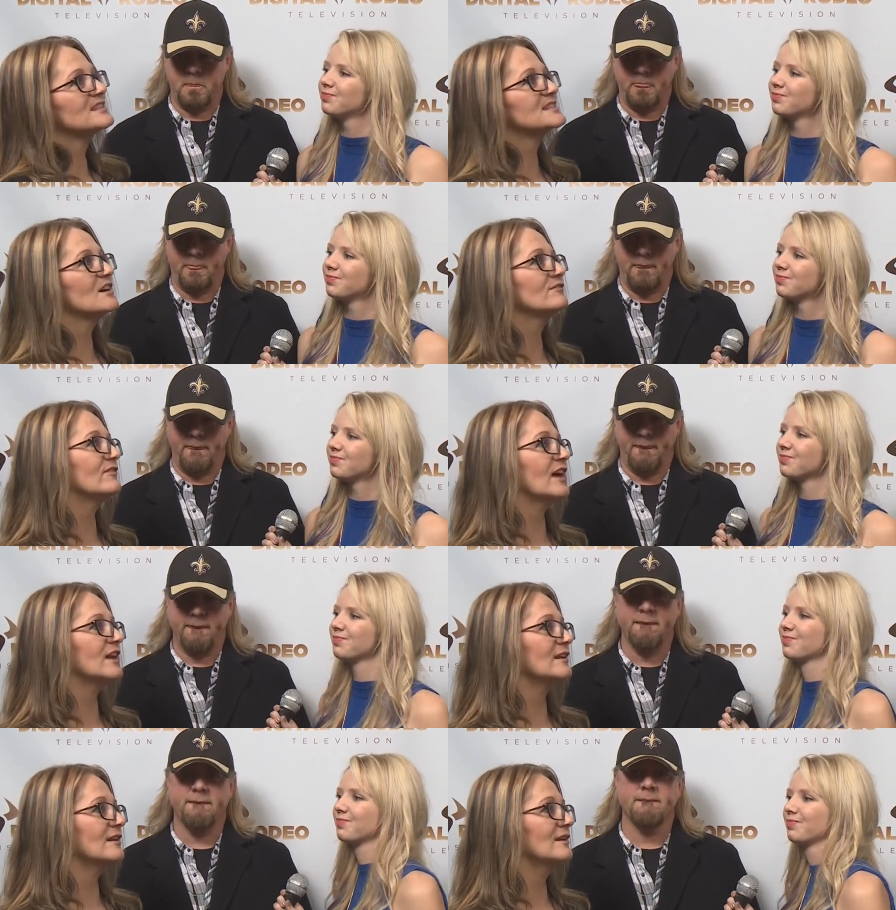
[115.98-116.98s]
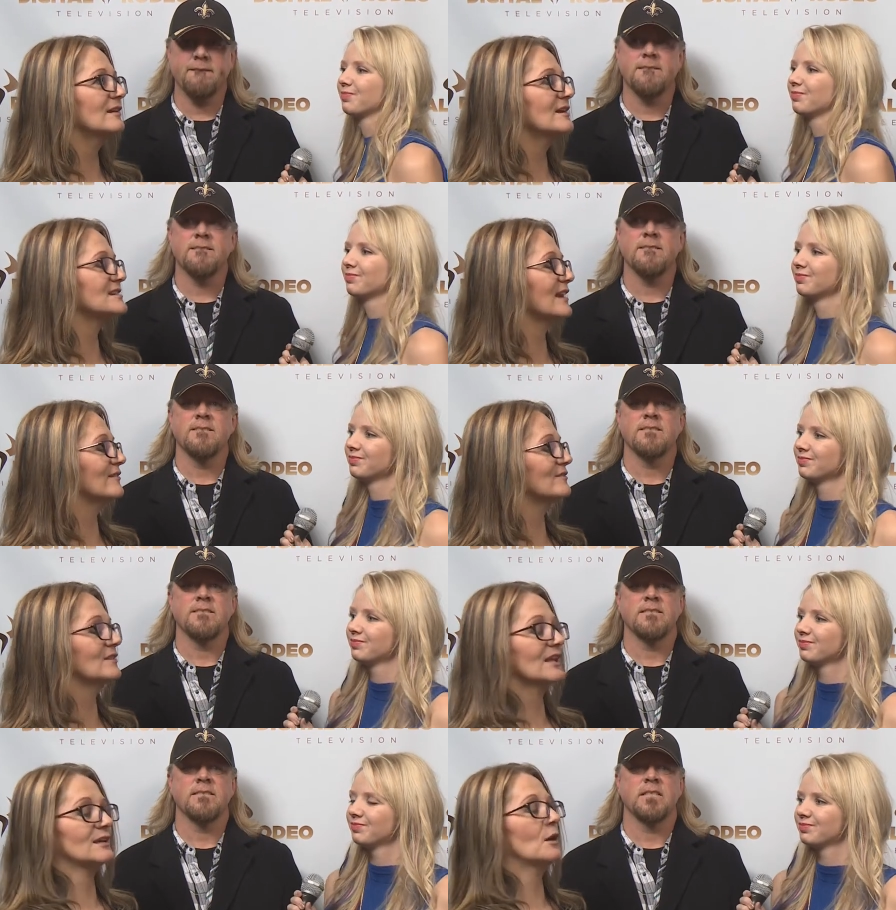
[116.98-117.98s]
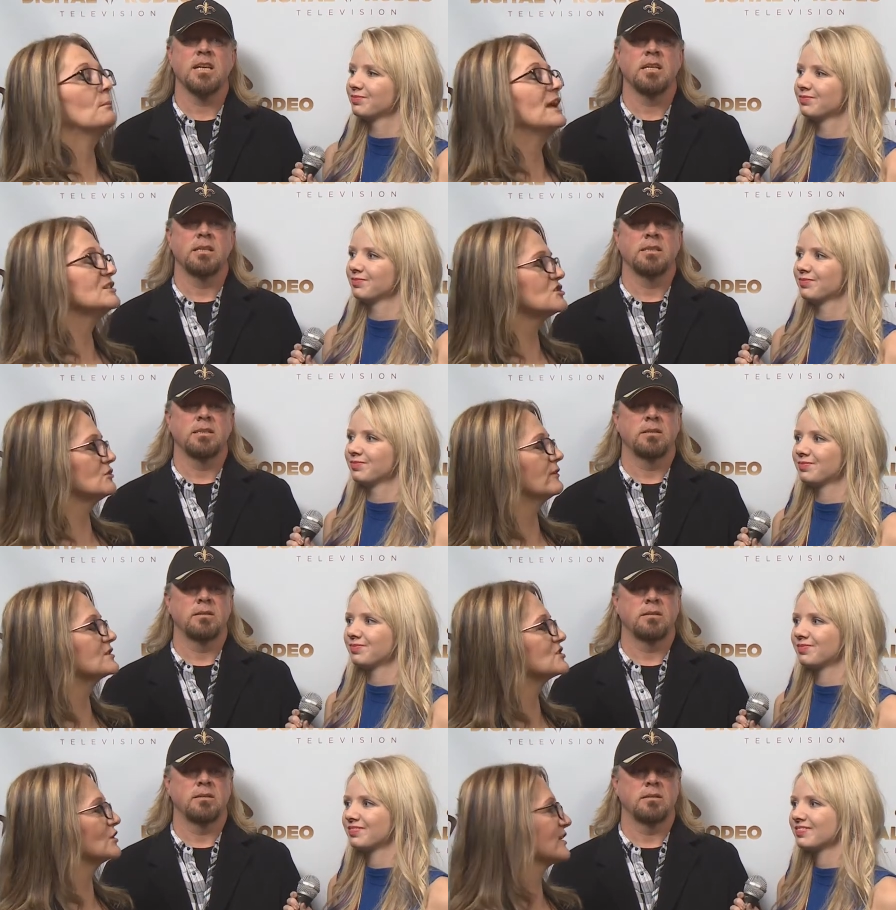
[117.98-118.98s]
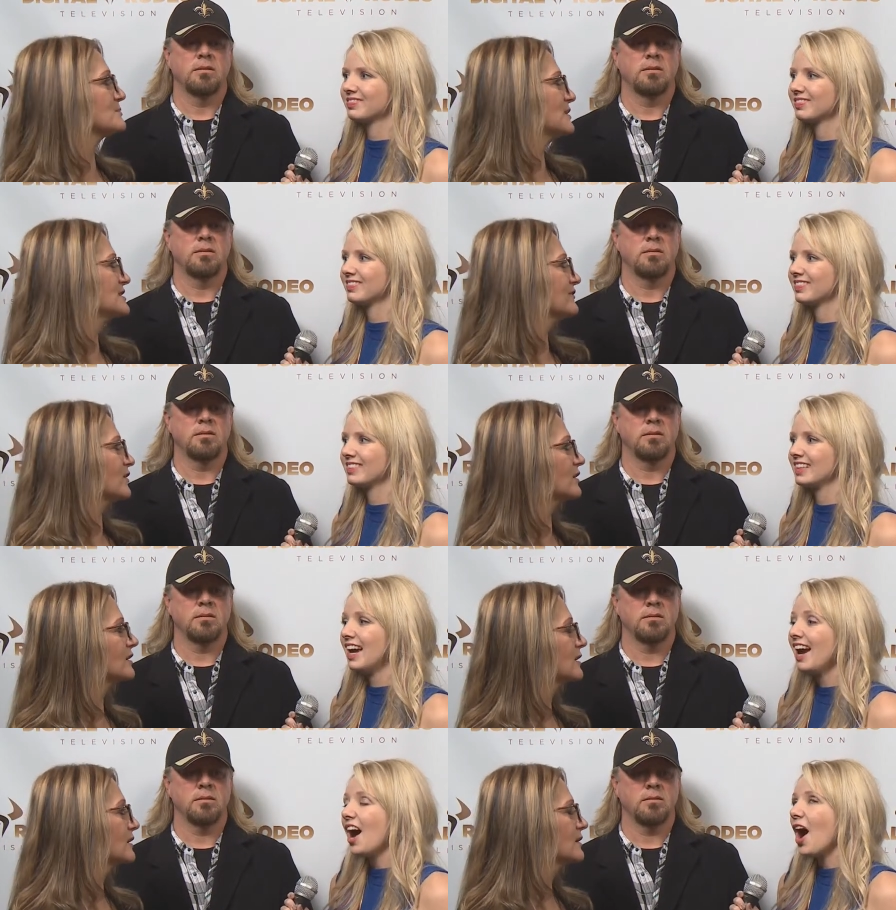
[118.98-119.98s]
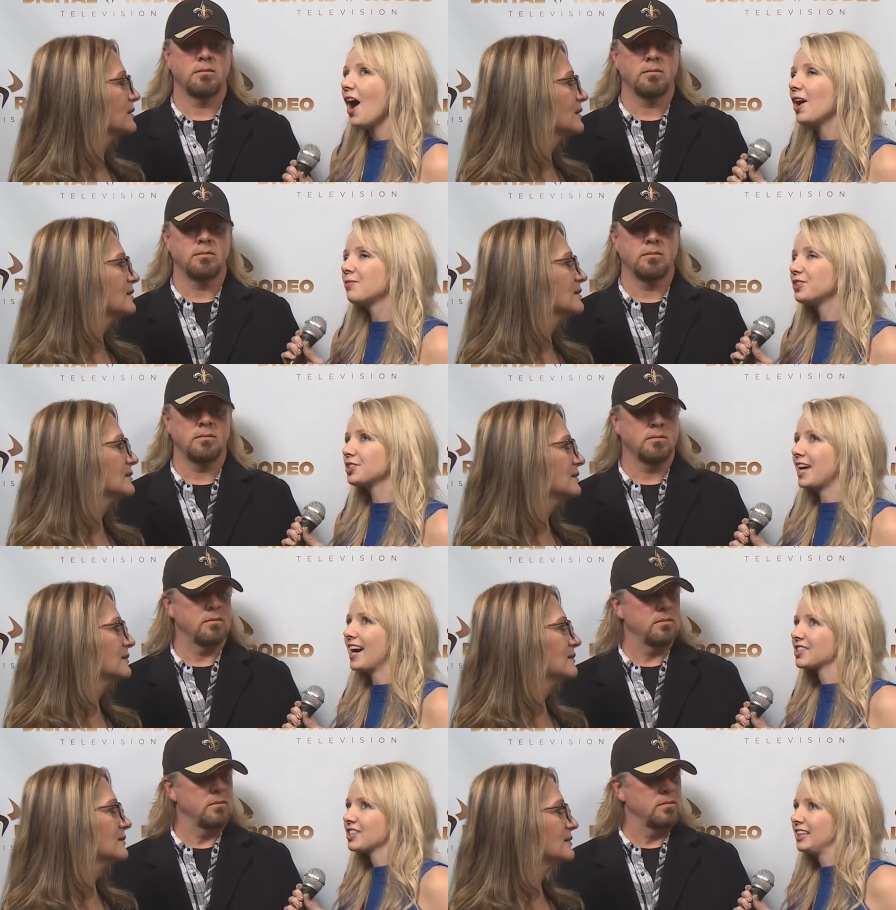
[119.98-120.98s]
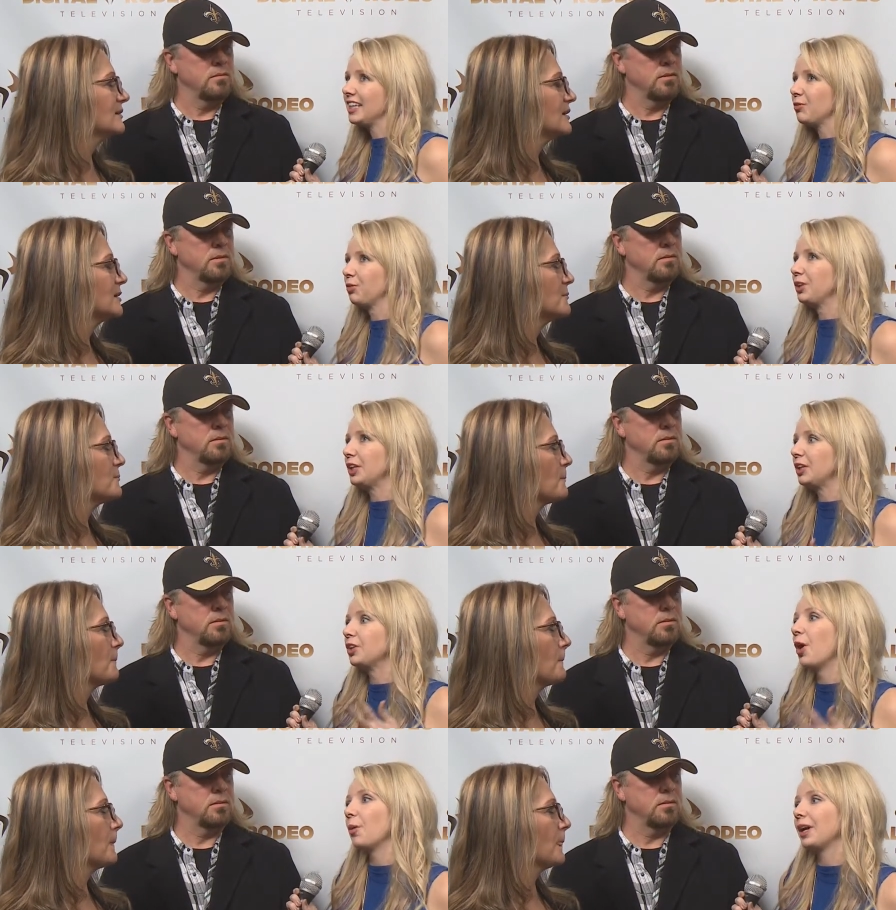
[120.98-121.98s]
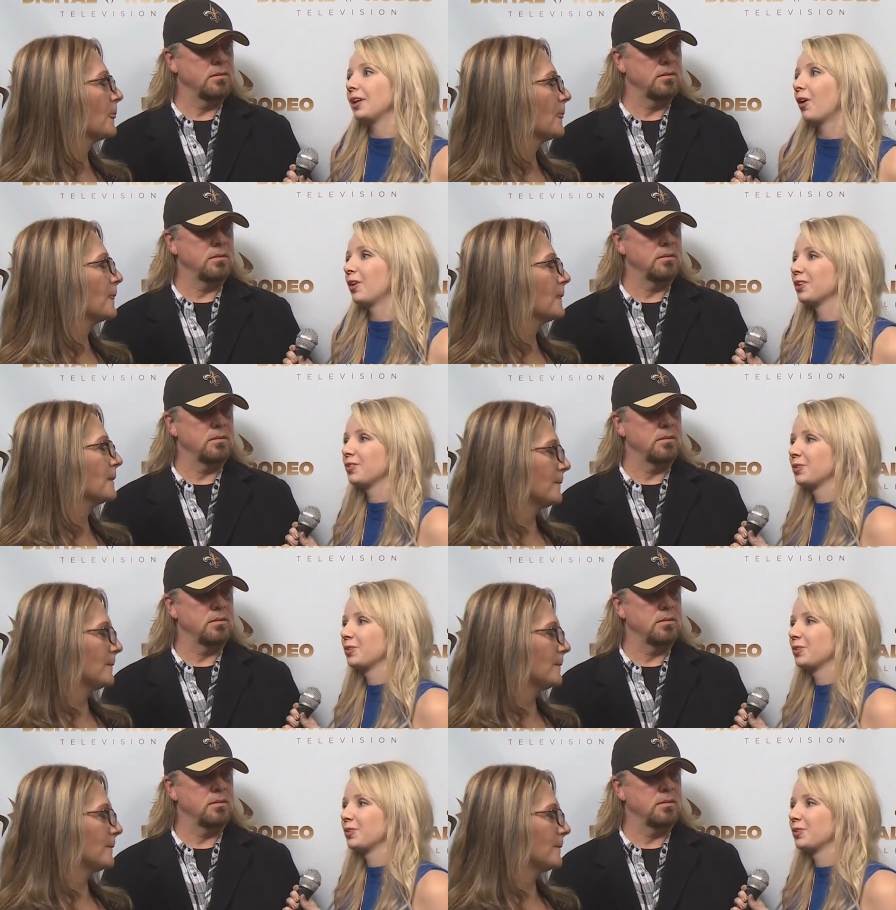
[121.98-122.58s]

Speaker 1: stuff that has kind of like amazed you this year that's been different?
Speaker 2: Uh, just actually really knowing all of the